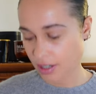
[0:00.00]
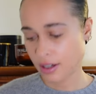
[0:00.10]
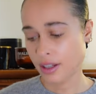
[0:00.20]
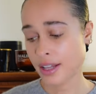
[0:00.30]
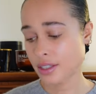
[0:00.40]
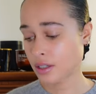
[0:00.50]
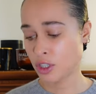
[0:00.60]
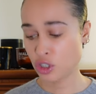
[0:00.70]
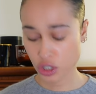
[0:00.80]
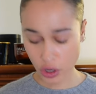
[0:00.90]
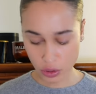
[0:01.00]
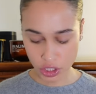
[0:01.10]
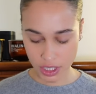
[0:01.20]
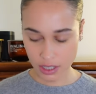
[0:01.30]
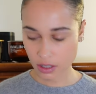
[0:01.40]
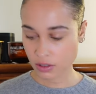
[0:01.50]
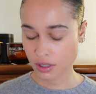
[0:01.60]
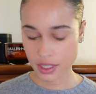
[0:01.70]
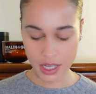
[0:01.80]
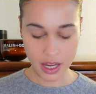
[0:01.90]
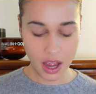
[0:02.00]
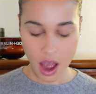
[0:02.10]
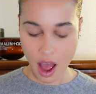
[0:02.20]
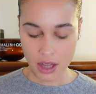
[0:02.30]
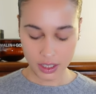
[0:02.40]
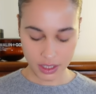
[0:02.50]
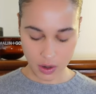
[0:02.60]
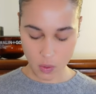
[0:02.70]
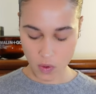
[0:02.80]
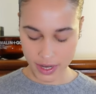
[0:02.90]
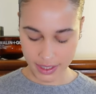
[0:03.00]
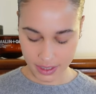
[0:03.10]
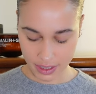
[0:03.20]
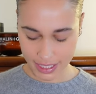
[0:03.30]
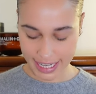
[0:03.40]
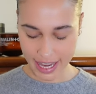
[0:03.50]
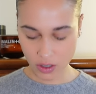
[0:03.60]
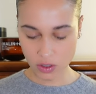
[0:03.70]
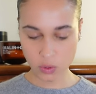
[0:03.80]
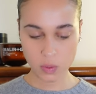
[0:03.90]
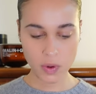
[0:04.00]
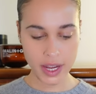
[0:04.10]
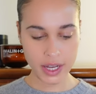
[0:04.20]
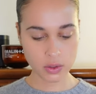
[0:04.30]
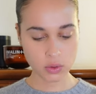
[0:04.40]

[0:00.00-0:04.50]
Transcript: Oh, that's gonna be so chic on holiday. I can't wait, I cannot wait.